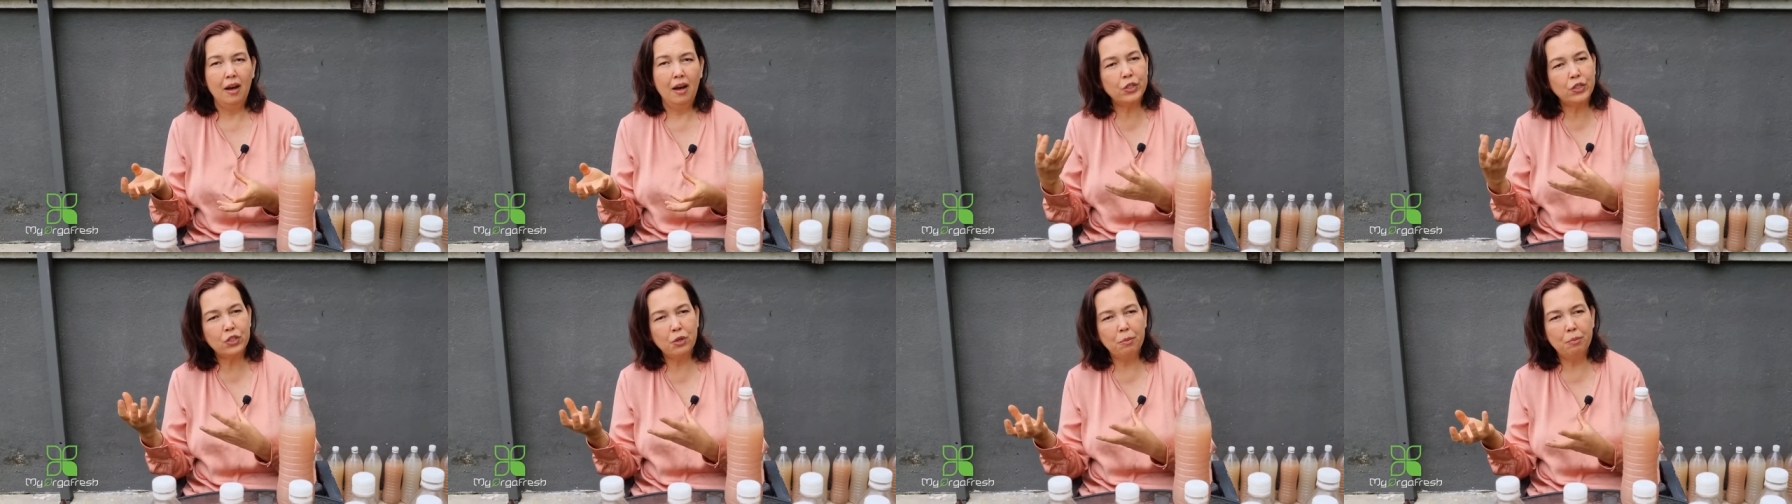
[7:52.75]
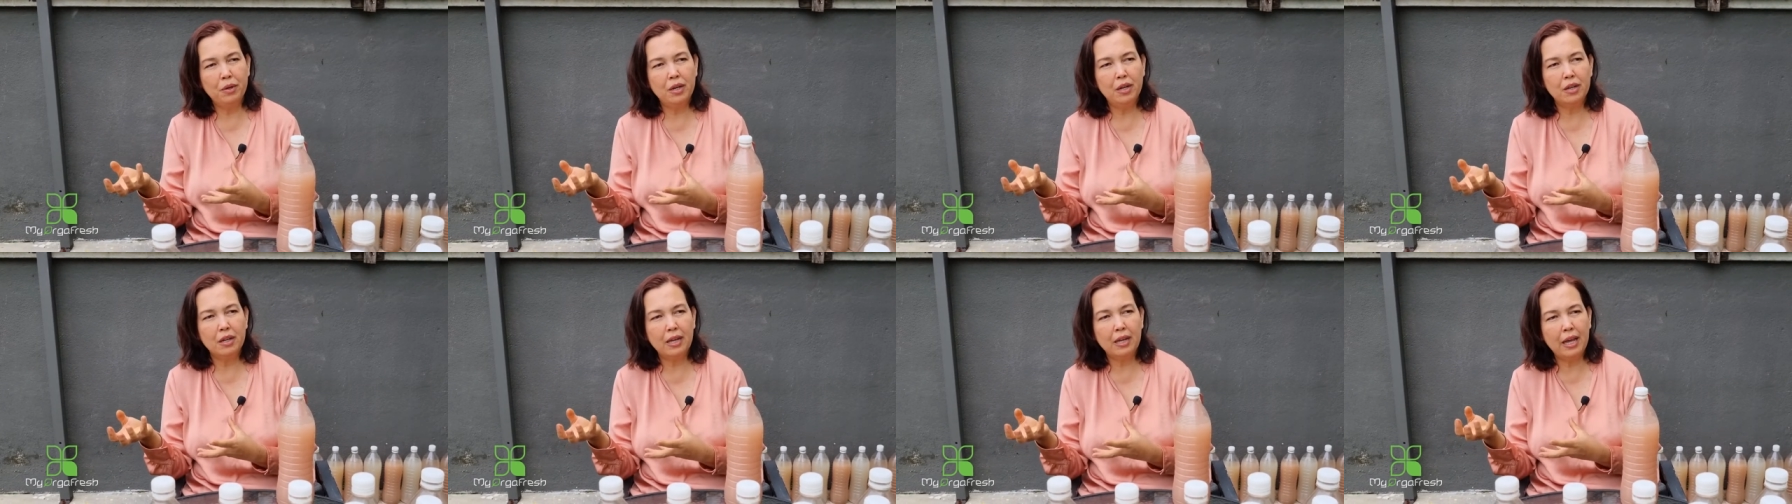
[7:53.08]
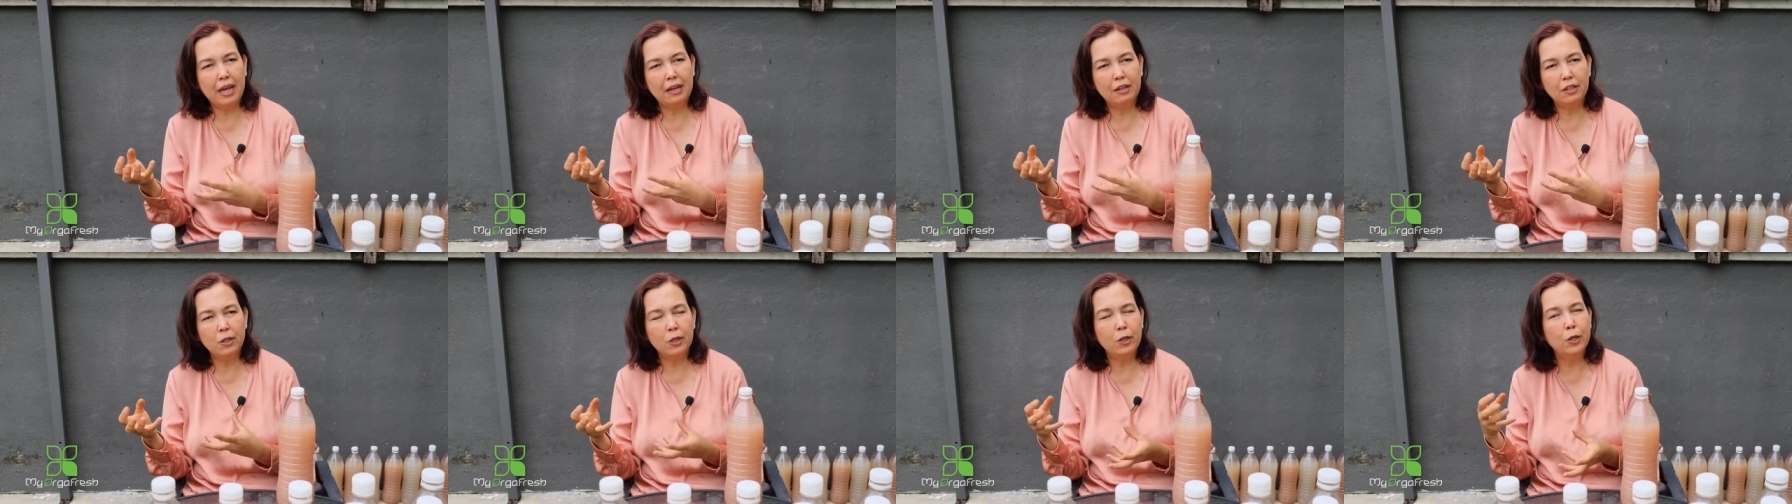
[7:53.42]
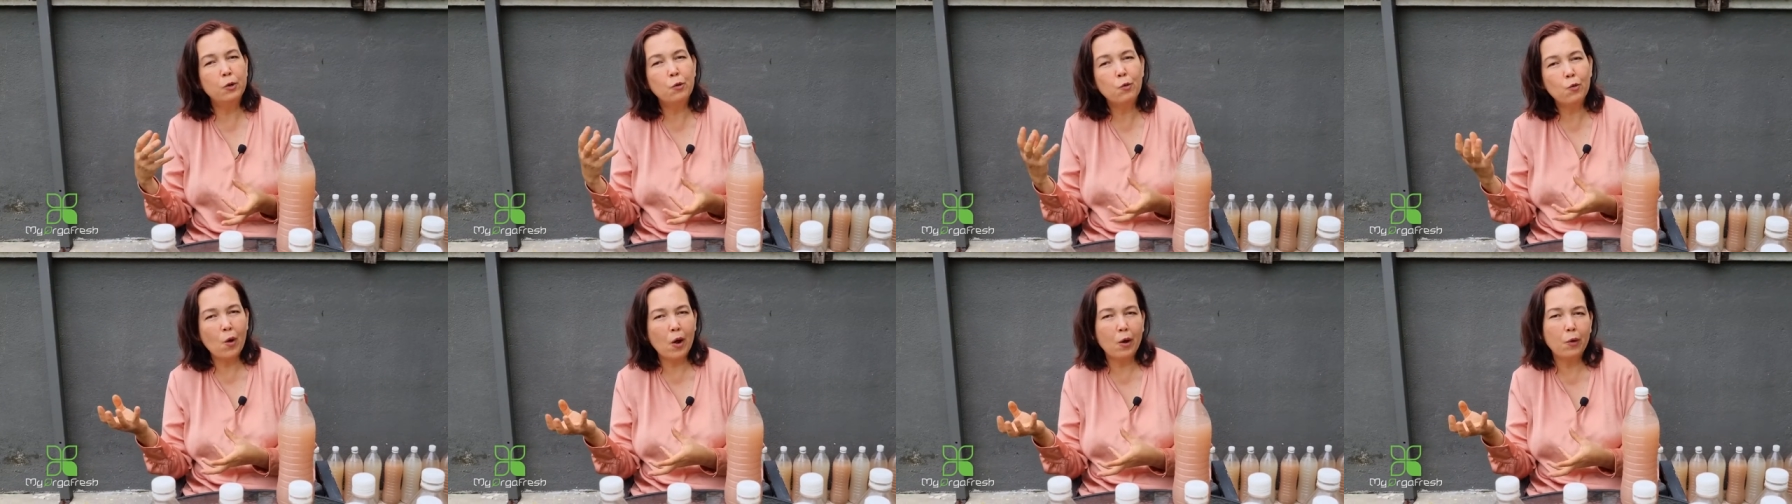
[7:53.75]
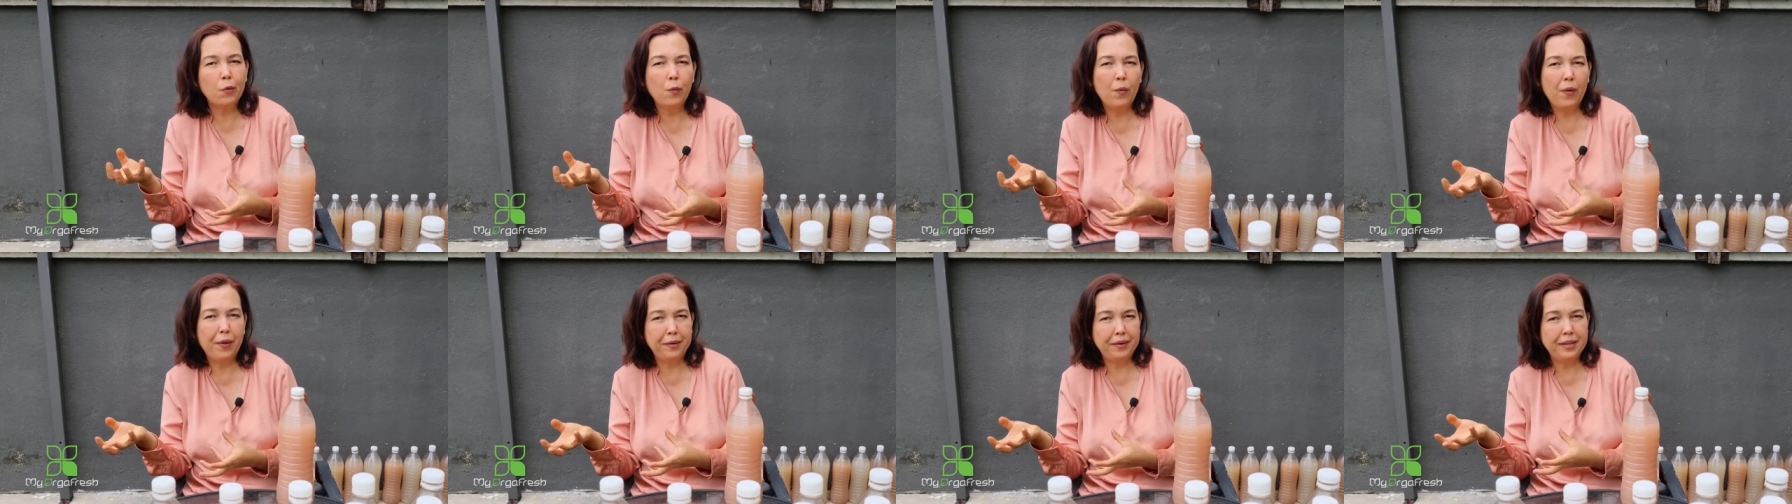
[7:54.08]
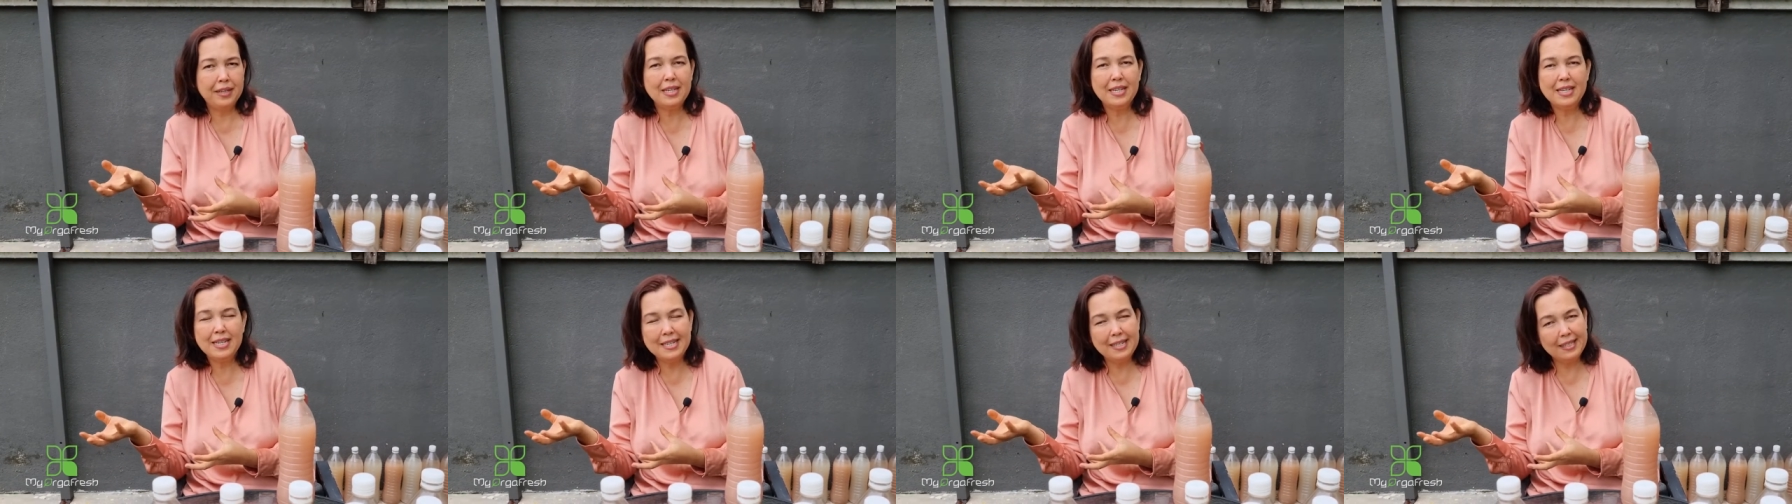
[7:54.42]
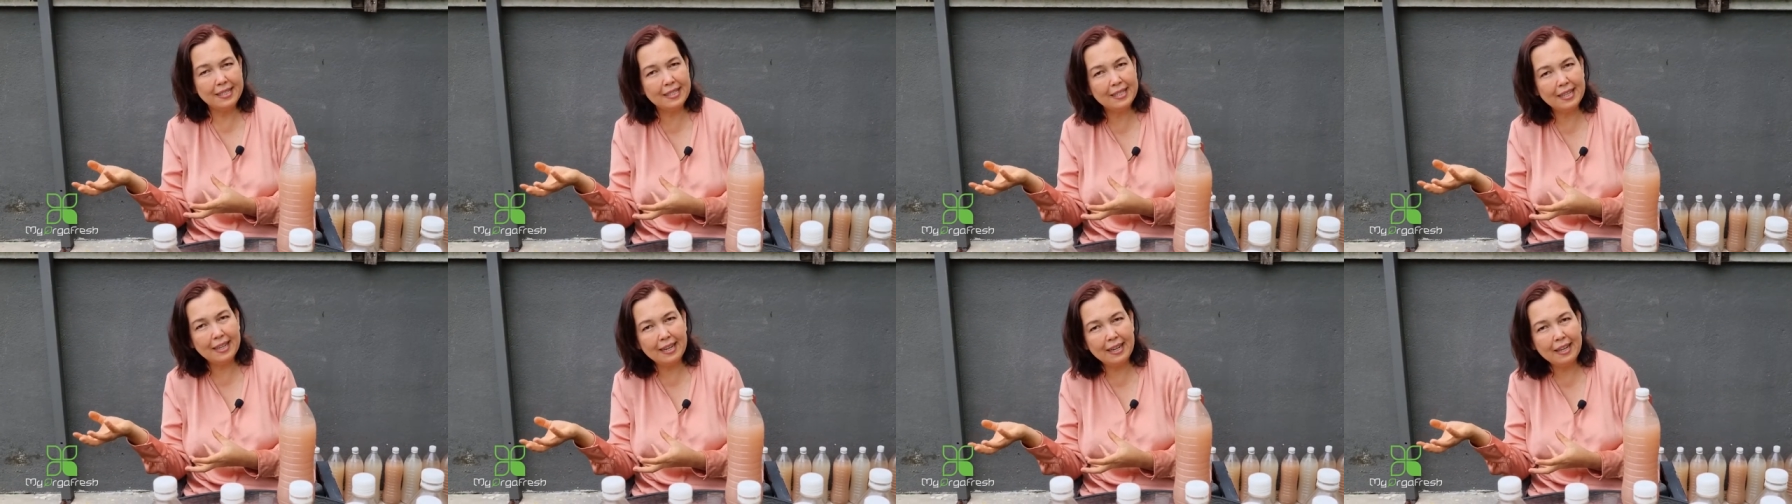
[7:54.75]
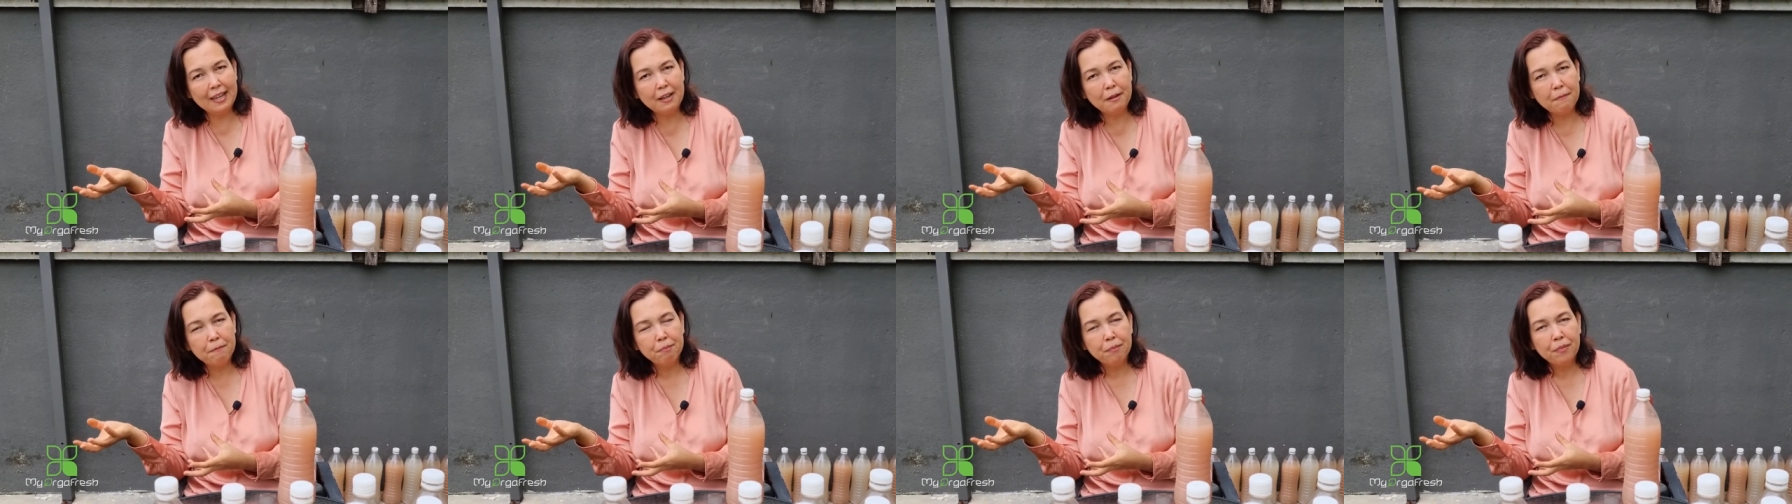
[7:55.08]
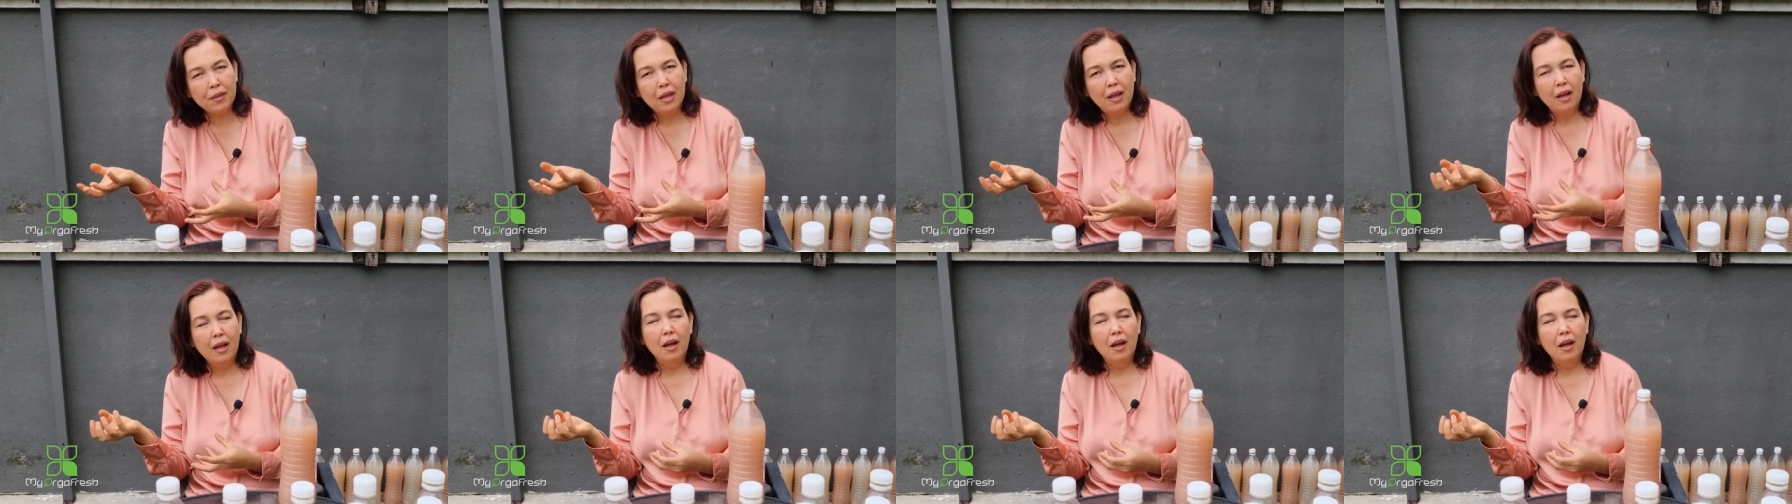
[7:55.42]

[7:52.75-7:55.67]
the vegetable can turn rot very easily.